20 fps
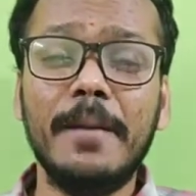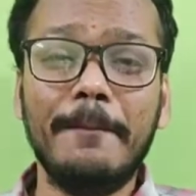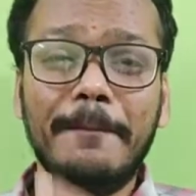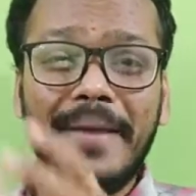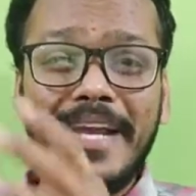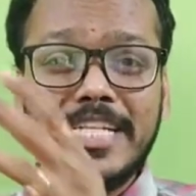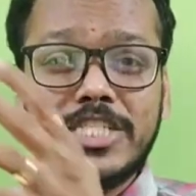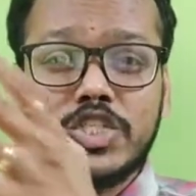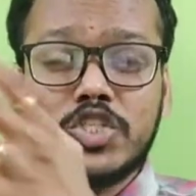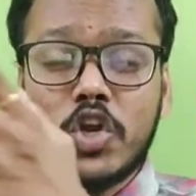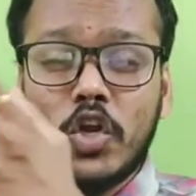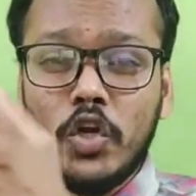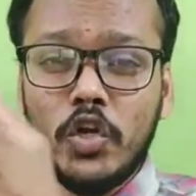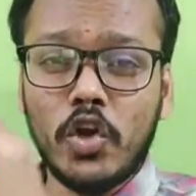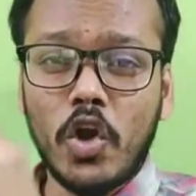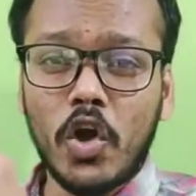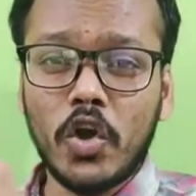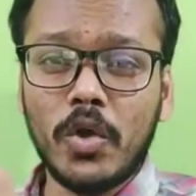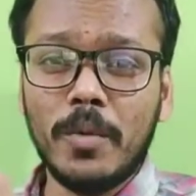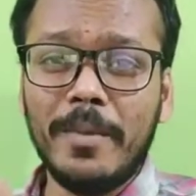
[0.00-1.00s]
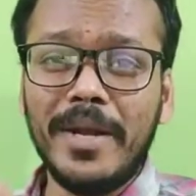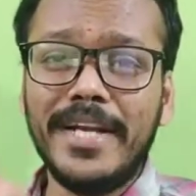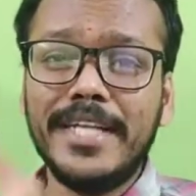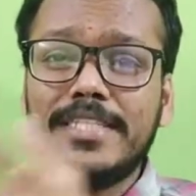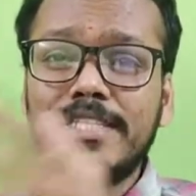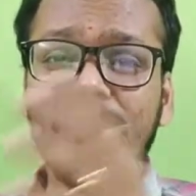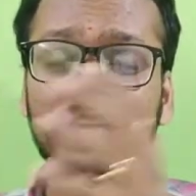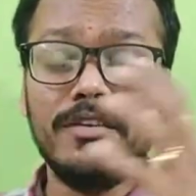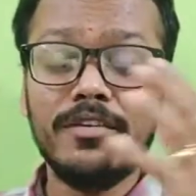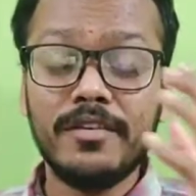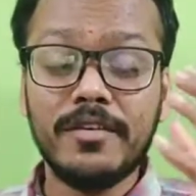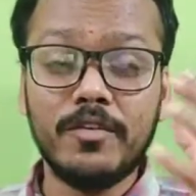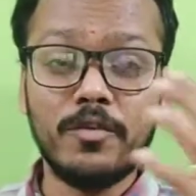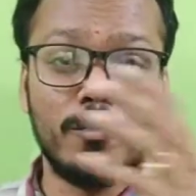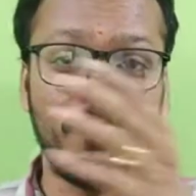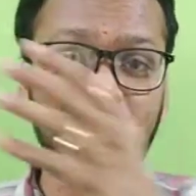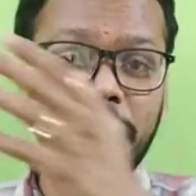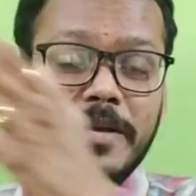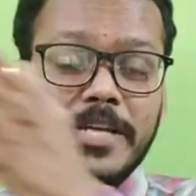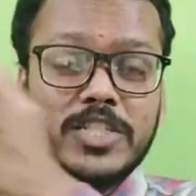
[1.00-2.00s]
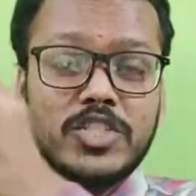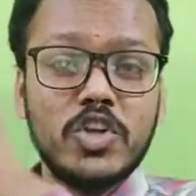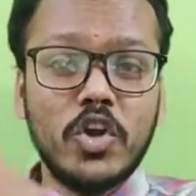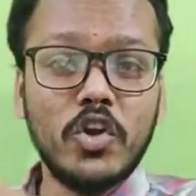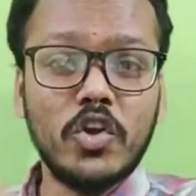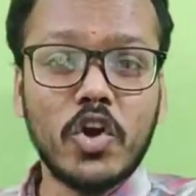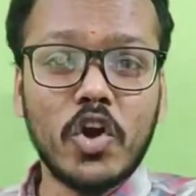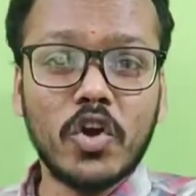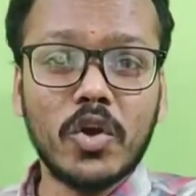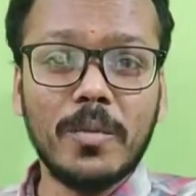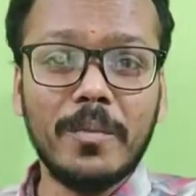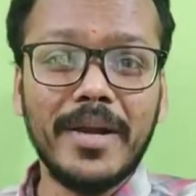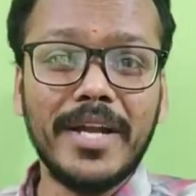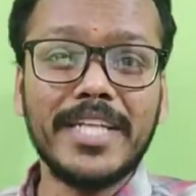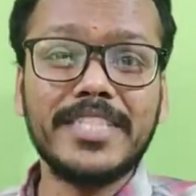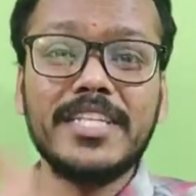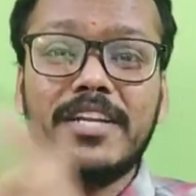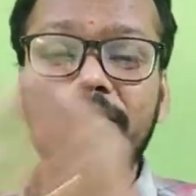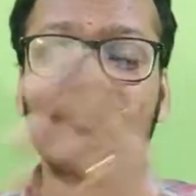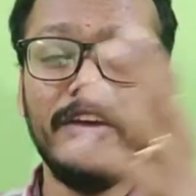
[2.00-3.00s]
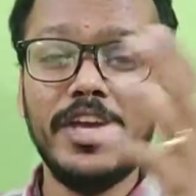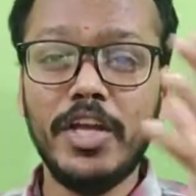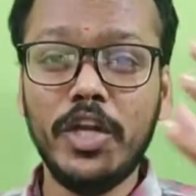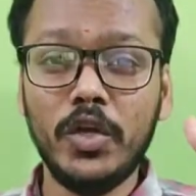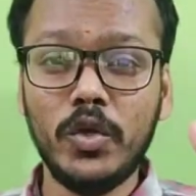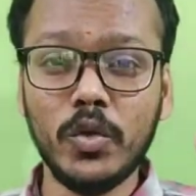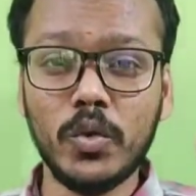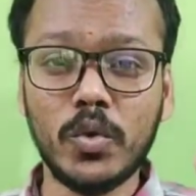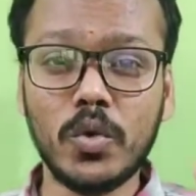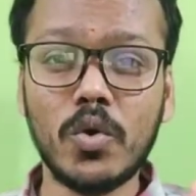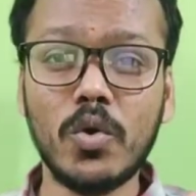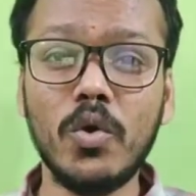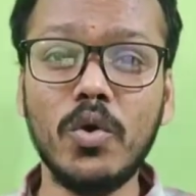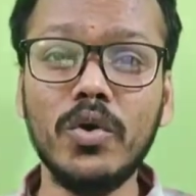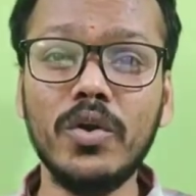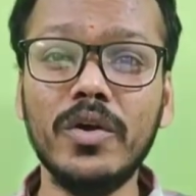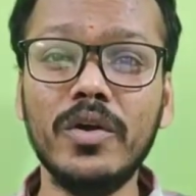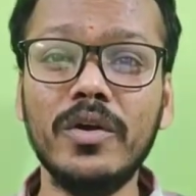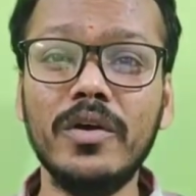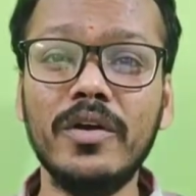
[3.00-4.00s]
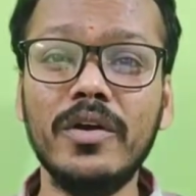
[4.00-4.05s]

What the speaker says: based on documentation we need to code,